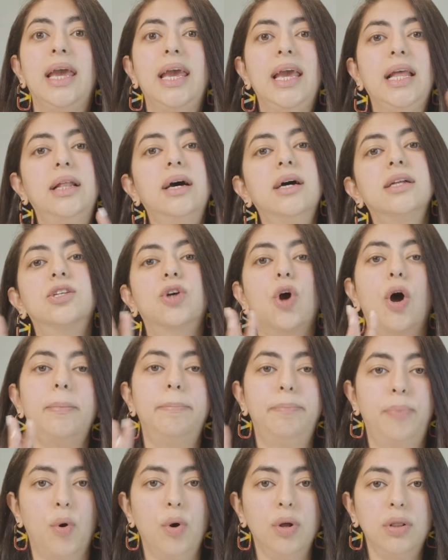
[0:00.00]
Either it's
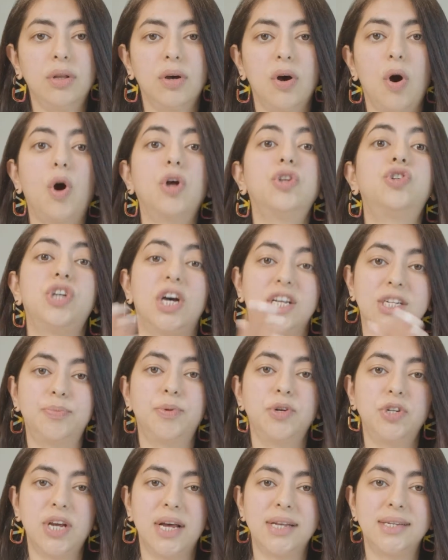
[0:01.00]
got both or just
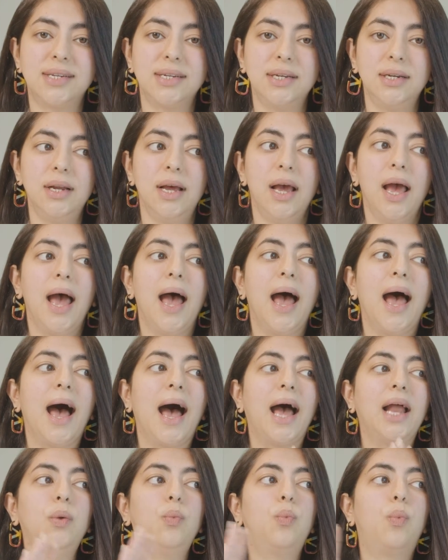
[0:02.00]
progesterone.
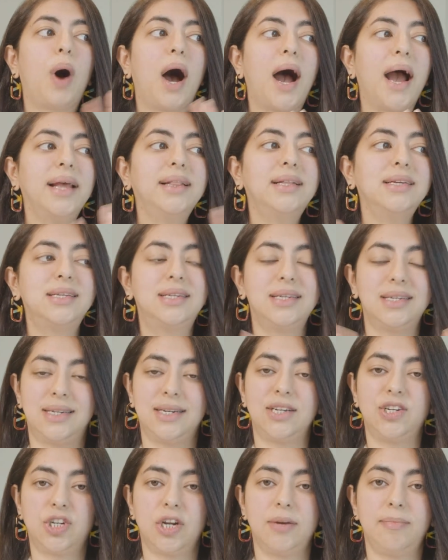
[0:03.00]
And why this
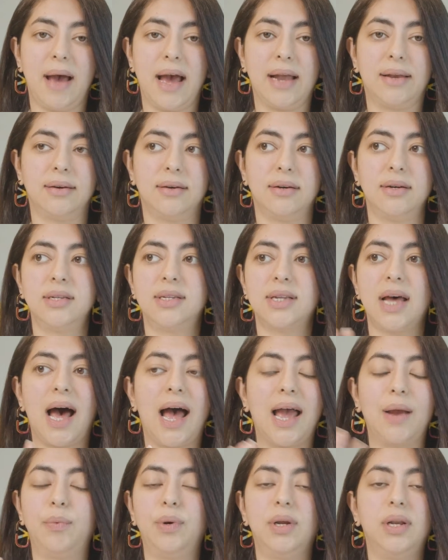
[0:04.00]
distinction matters,
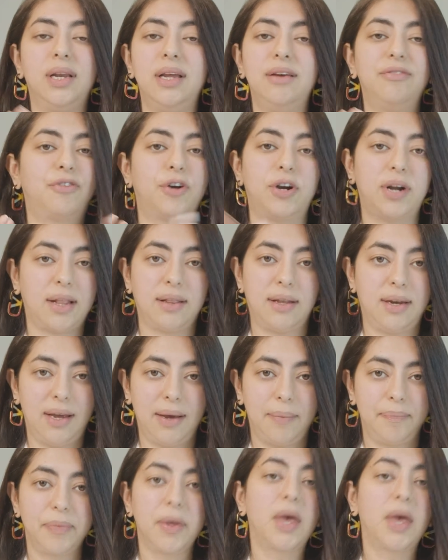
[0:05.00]
I will leave for another day.